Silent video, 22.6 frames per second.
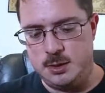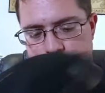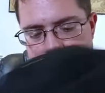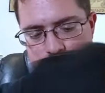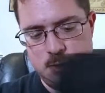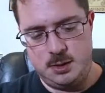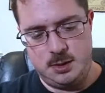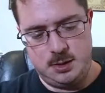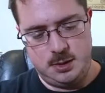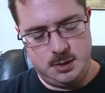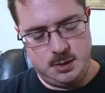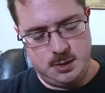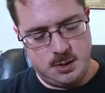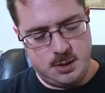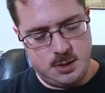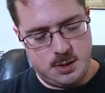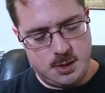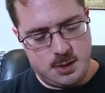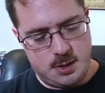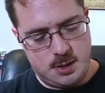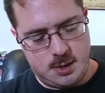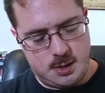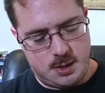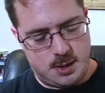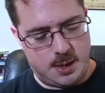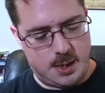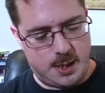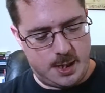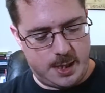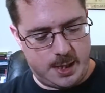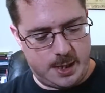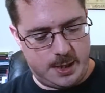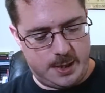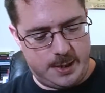Um, so that's
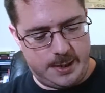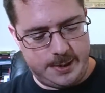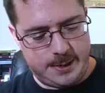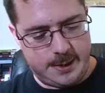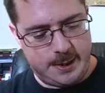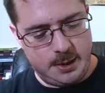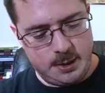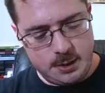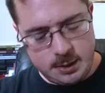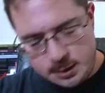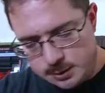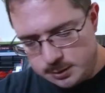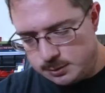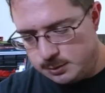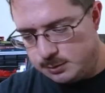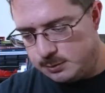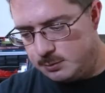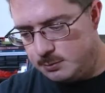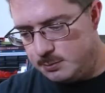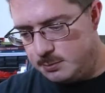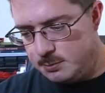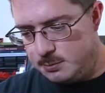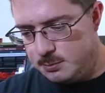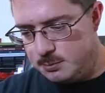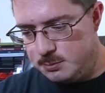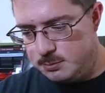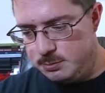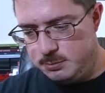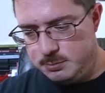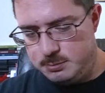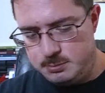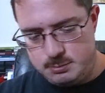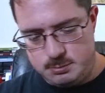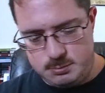why I can't really,
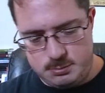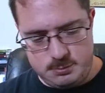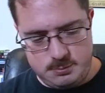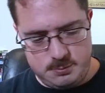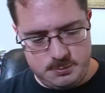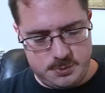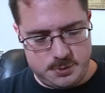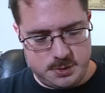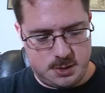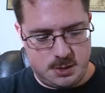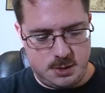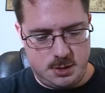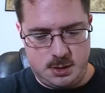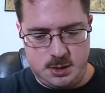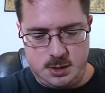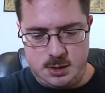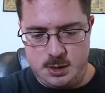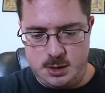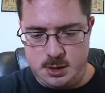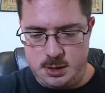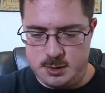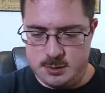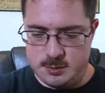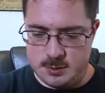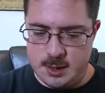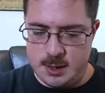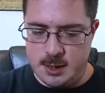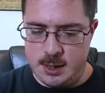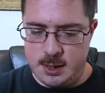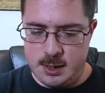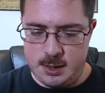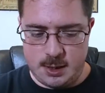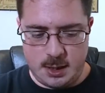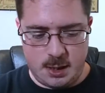I cannot
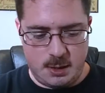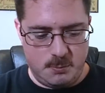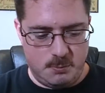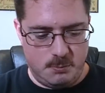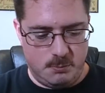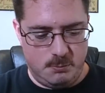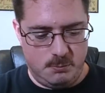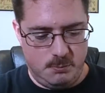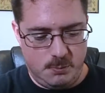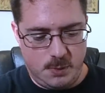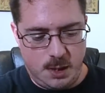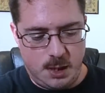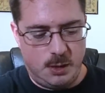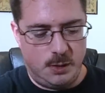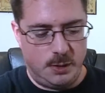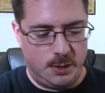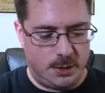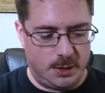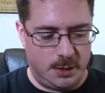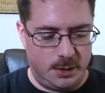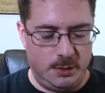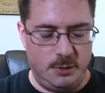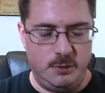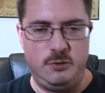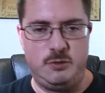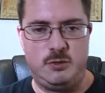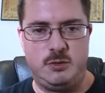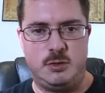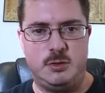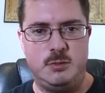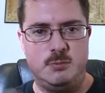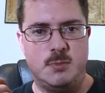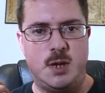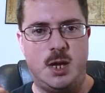
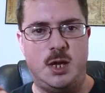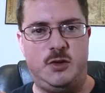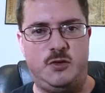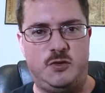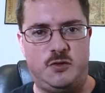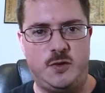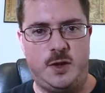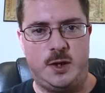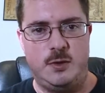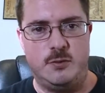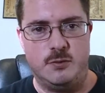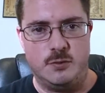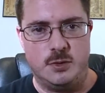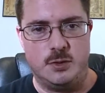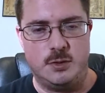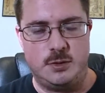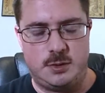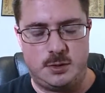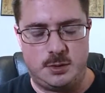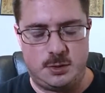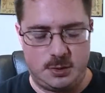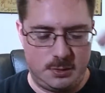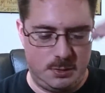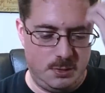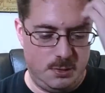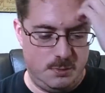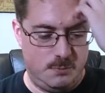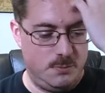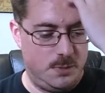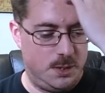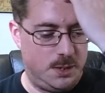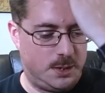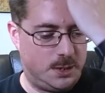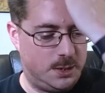uh, say that
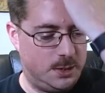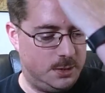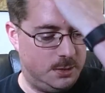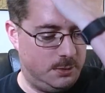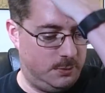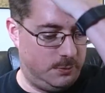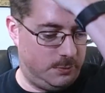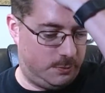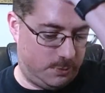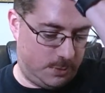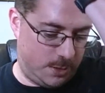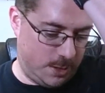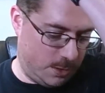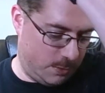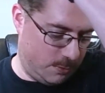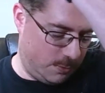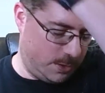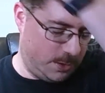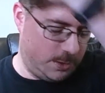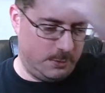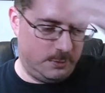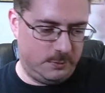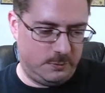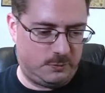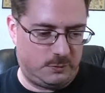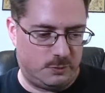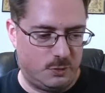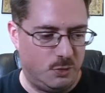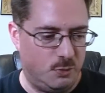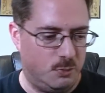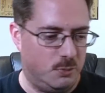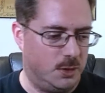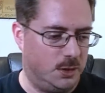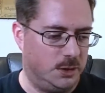Marik is my
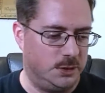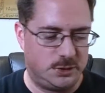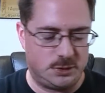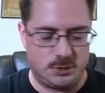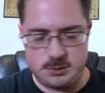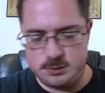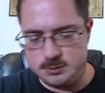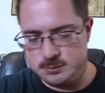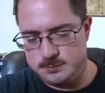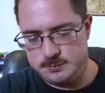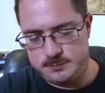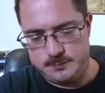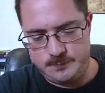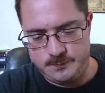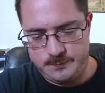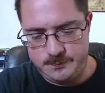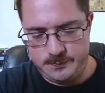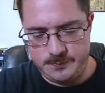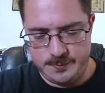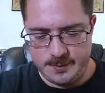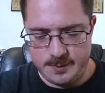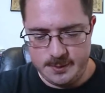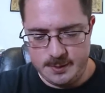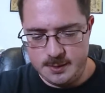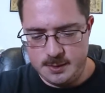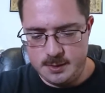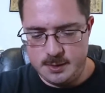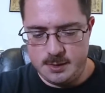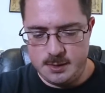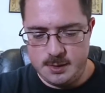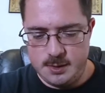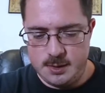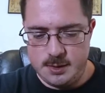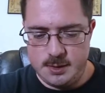favorite because
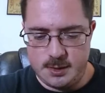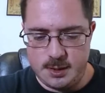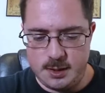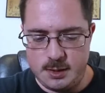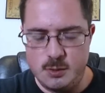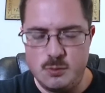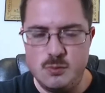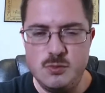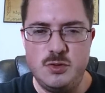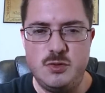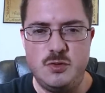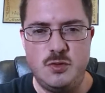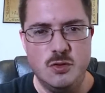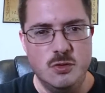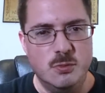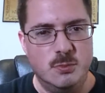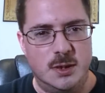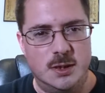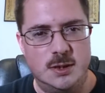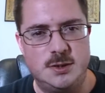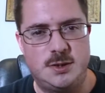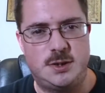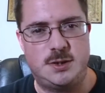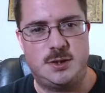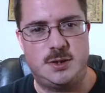there is so much